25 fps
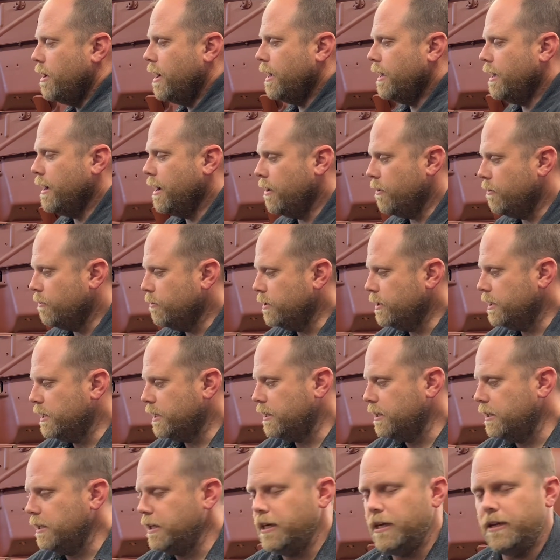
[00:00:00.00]
I got a really
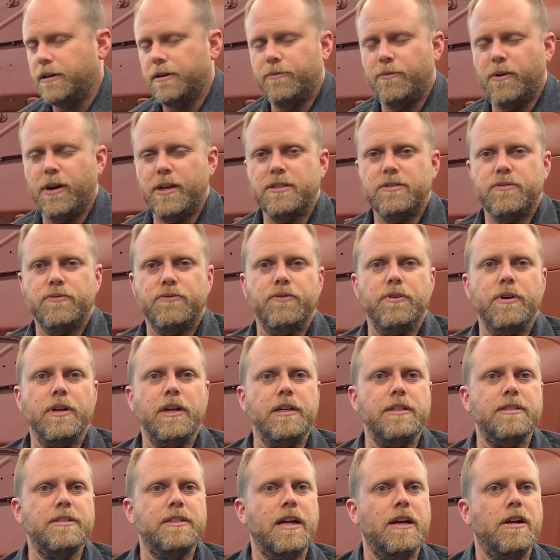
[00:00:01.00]
clean,
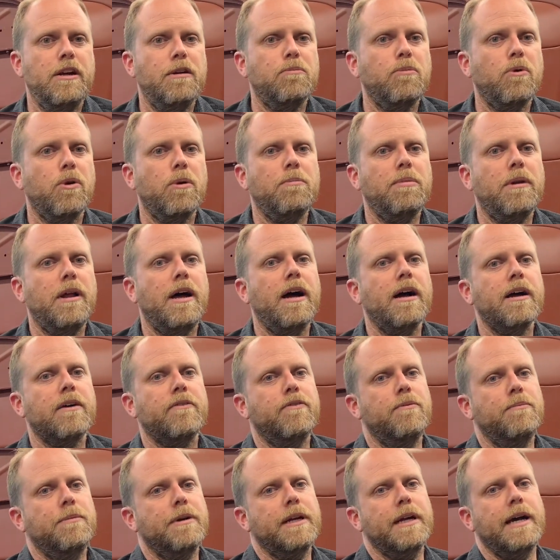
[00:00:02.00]
rust-free standard bore block
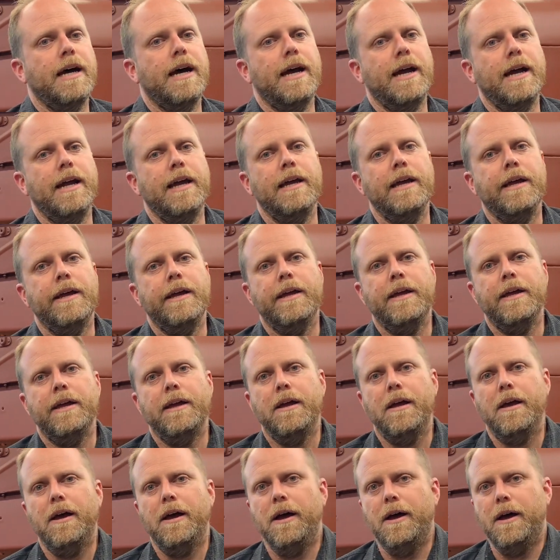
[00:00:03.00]
from a guy
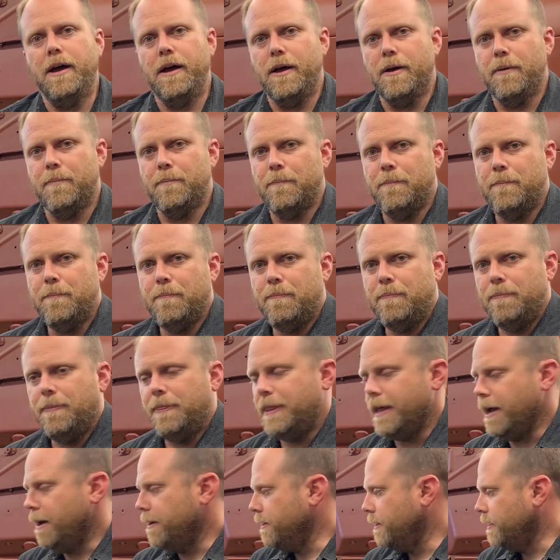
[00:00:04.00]
down
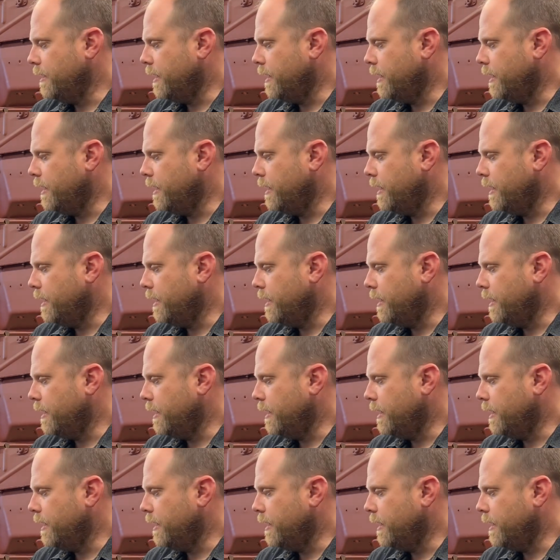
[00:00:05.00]
in